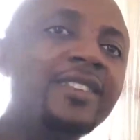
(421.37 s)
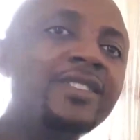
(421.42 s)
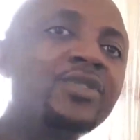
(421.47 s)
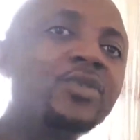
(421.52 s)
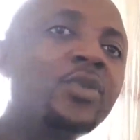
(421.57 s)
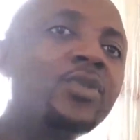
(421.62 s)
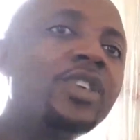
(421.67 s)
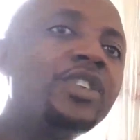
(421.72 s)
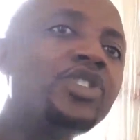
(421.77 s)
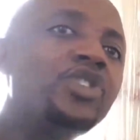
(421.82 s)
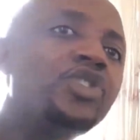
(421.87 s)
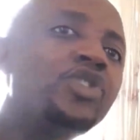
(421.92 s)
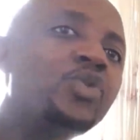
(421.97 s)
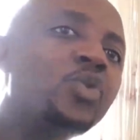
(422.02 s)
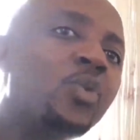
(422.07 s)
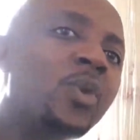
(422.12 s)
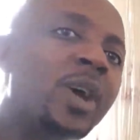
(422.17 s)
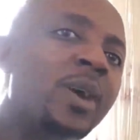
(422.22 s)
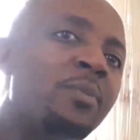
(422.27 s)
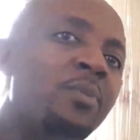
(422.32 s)
so the
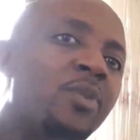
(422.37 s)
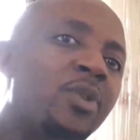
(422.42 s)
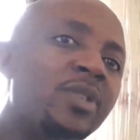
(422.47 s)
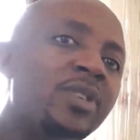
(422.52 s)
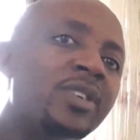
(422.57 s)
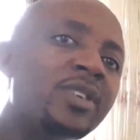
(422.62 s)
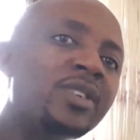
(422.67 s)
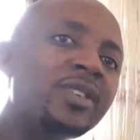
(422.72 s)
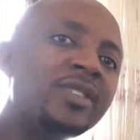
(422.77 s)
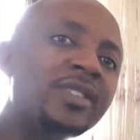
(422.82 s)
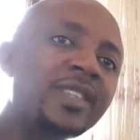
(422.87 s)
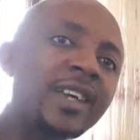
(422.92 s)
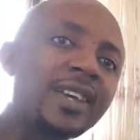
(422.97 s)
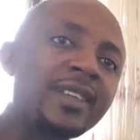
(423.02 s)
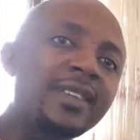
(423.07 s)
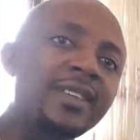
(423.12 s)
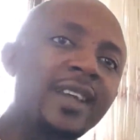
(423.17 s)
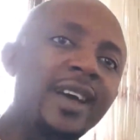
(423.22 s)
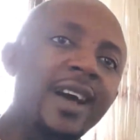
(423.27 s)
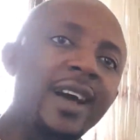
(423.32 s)
sugar molecules
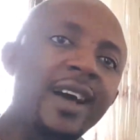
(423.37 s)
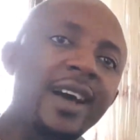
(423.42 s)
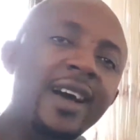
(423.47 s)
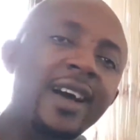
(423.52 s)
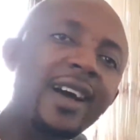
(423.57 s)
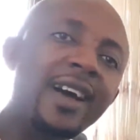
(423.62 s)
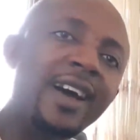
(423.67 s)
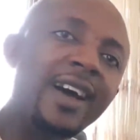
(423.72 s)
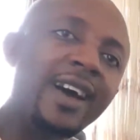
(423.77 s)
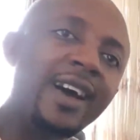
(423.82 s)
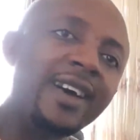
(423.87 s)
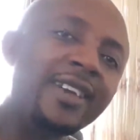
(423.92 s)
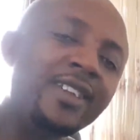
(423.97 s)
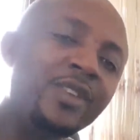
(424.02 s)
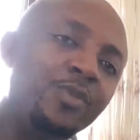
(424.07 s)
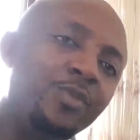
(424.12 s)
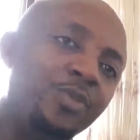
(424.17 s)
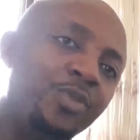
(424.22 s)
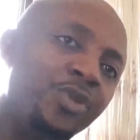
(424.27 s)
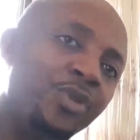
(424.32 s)
that are
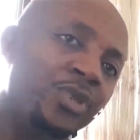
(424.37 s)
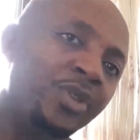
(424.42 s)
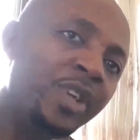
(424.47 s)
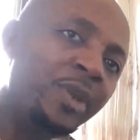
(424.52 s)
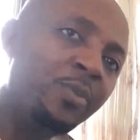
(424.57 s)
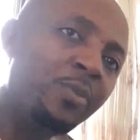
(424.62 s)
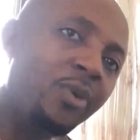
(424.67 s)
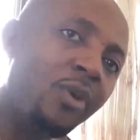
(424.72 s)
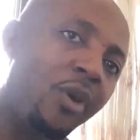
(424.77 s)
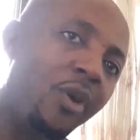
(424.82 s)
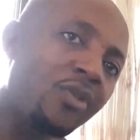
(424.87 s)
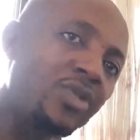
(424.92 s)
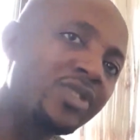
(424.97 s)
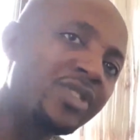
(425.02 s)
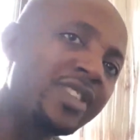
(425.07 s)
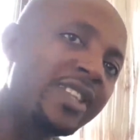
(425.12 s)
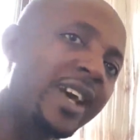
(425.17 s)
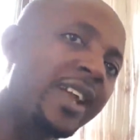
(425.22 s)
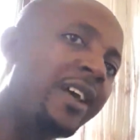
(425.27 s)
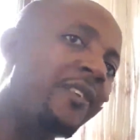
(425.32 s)
the building
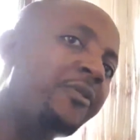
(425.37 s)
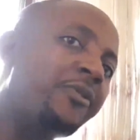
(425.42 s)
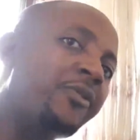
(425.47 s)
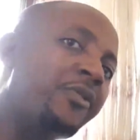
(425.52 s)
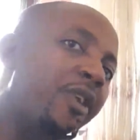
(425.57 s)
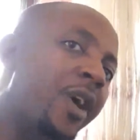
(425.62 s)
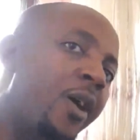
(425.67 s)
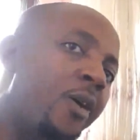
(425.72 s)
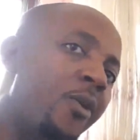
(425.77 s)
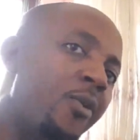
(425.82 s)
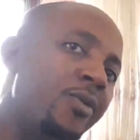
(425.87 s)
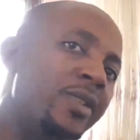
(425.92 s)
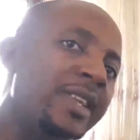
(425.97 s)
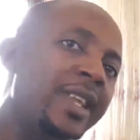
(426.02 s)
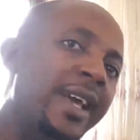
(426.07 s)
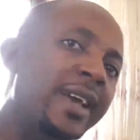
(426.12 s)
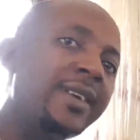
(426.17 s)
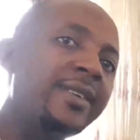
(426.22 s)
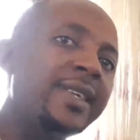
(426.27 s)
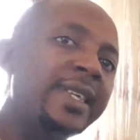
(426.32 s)
blocks that are found
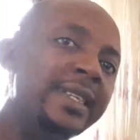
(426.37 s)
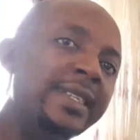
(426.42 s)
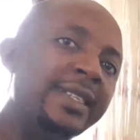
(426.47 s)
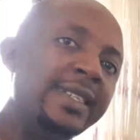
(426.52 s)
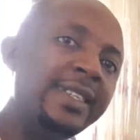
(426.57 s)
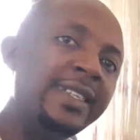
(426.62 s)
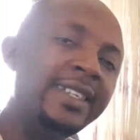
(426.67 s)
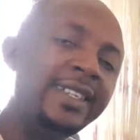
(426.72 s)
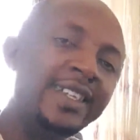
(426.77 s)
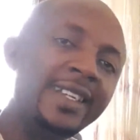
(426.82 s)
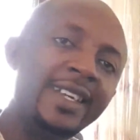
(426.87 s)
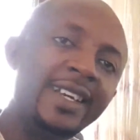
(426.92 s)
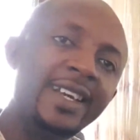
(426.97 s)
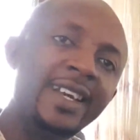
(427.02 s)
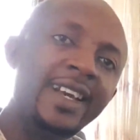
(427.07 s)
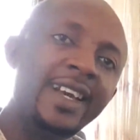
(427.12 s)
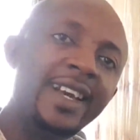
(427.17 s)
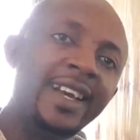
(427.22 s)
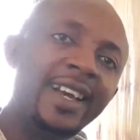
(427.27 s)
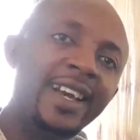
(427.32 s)
therein
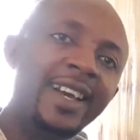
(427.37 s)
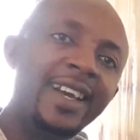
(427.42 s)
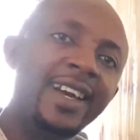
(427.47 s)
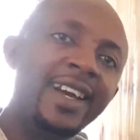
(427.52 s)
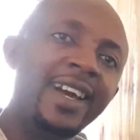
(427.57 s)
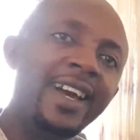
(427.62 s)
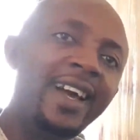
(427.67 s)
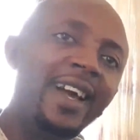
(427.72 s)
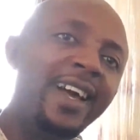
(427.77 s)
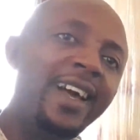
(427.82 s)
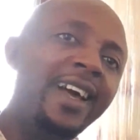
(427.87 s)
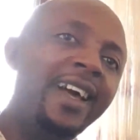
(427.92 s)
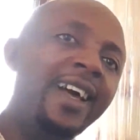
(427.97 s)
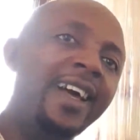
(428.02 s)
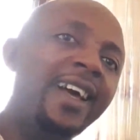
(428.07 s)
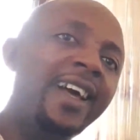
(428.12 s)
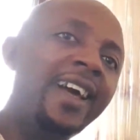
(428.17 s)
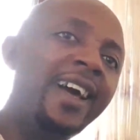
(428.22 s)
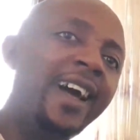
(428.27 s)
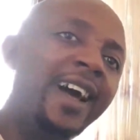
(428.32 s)

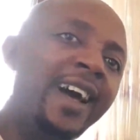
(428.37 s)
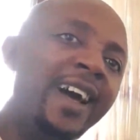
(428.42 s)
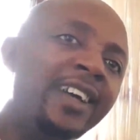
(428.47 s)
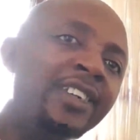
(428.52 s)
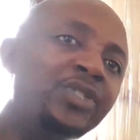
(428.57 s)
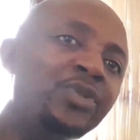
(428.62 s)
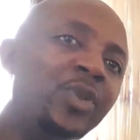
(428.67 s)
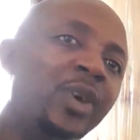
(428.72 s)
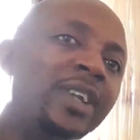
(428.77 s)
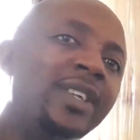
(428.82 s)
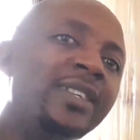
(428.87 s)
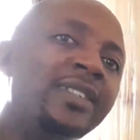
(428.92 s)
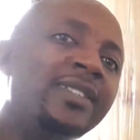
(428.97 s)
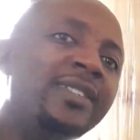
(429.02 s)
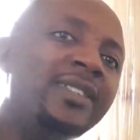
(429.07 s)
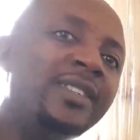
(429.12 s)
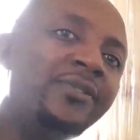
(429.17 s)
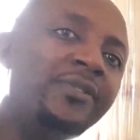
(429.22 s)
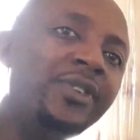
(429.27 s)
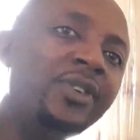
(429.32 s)
are actually
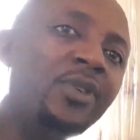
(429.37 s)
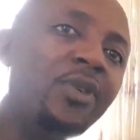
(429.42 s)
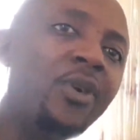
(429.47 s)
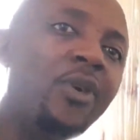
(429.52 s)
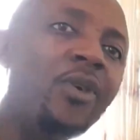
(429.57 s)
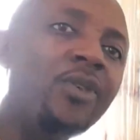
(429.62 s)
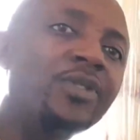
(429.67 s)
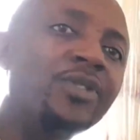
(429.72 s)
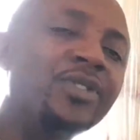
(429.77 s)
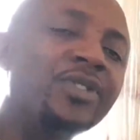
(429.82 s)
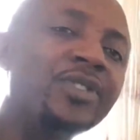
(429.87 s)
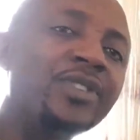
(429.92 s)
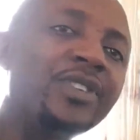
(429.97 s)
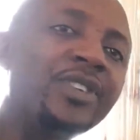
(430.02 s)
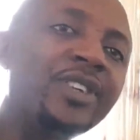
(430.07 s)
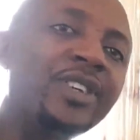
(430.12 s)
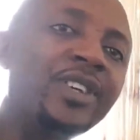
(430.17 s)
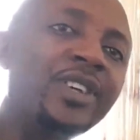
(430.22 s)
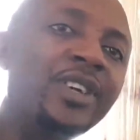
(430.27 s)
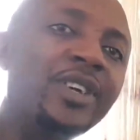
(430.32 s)
difficult
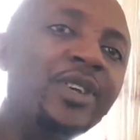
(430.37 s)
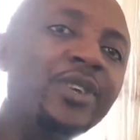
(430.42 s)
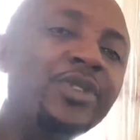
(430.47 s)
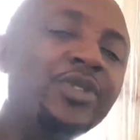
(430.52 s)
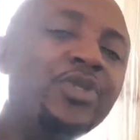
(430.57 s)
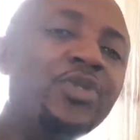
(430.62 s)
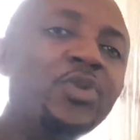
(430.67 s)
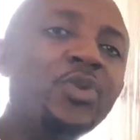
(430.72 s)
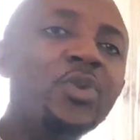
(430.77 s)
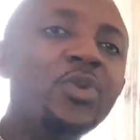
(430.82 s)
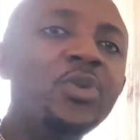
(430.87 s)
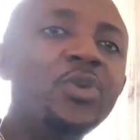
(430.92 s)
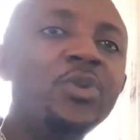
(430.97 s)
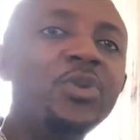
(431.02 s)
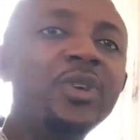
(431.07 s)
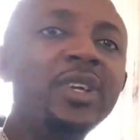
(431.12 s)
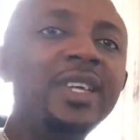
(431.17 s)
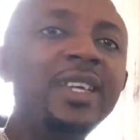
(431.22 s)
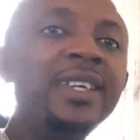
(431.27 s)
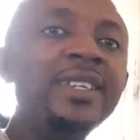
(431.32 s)
to
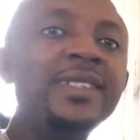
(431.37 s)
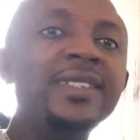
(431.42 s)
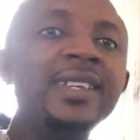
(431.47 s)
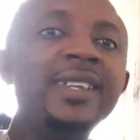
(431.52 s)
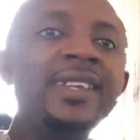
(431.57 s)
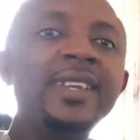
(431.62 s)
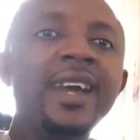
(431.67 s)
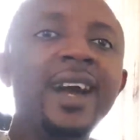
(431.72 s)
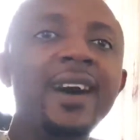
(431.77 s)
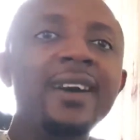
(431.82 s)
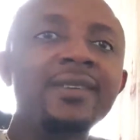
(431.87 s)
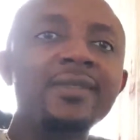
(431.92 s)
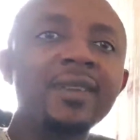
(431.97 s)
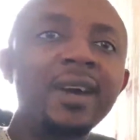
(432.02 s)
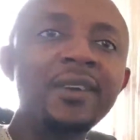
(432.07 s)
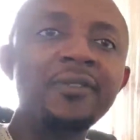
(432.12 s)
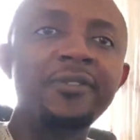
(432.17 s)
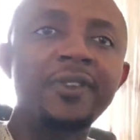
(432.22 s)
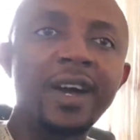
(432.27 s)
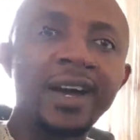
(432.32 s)
easily
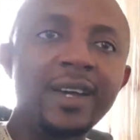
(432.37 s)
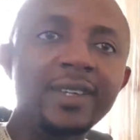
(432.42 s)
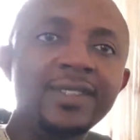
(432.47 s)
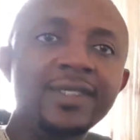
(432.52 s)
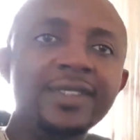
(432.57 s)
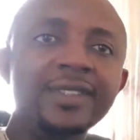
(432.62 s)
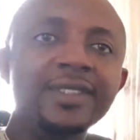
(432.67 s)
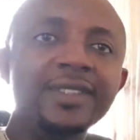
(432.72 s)
arrive at